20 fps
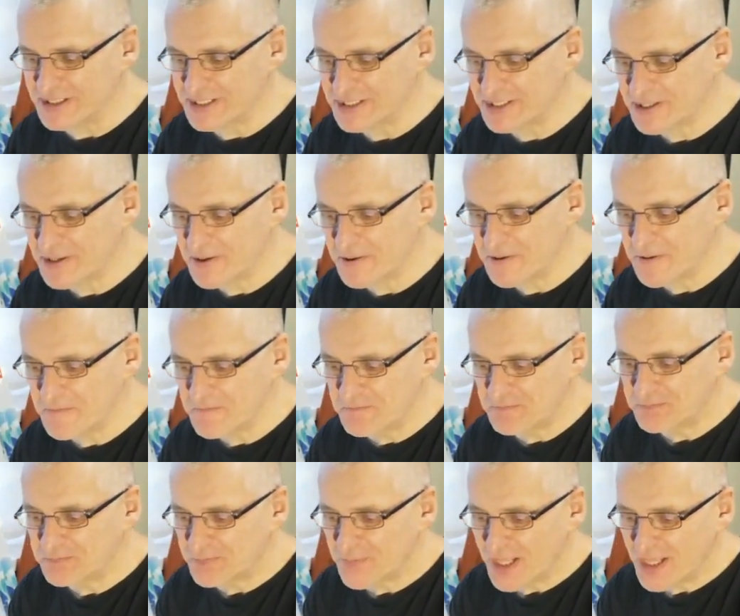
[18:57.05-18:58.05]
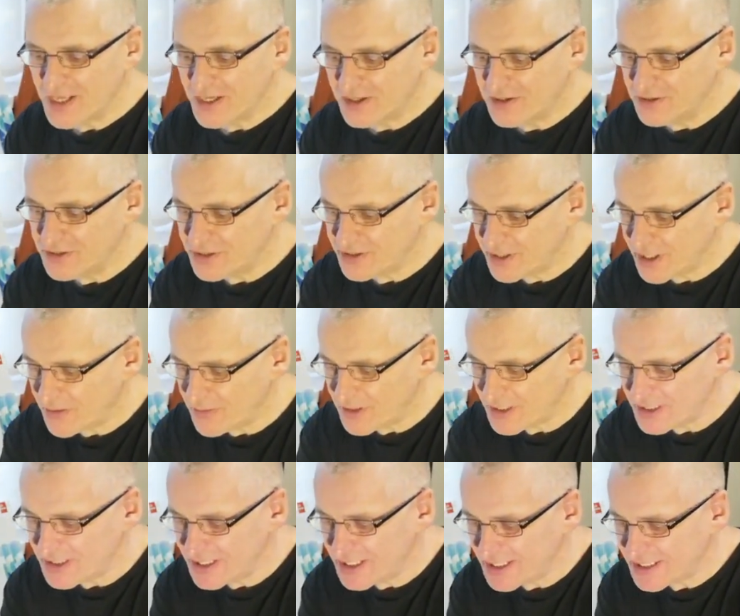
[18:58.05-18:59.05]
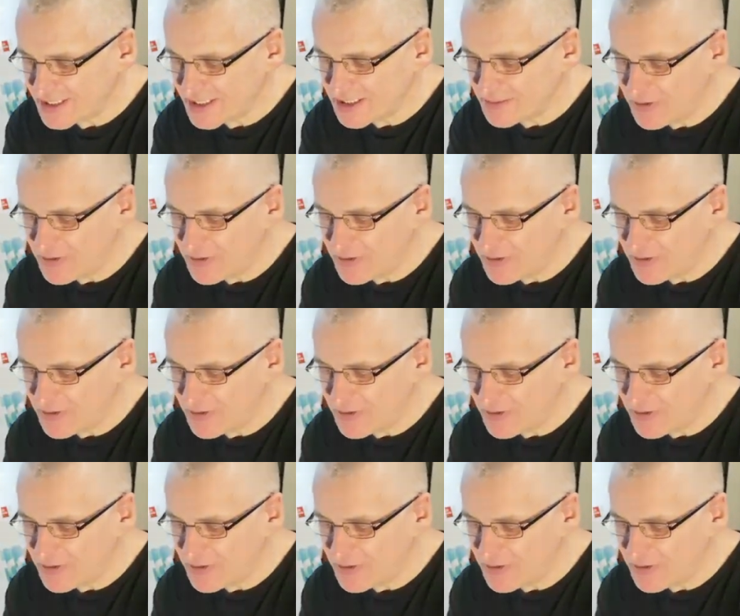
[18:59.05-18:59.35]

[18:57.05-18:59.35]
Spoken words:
So could you go a little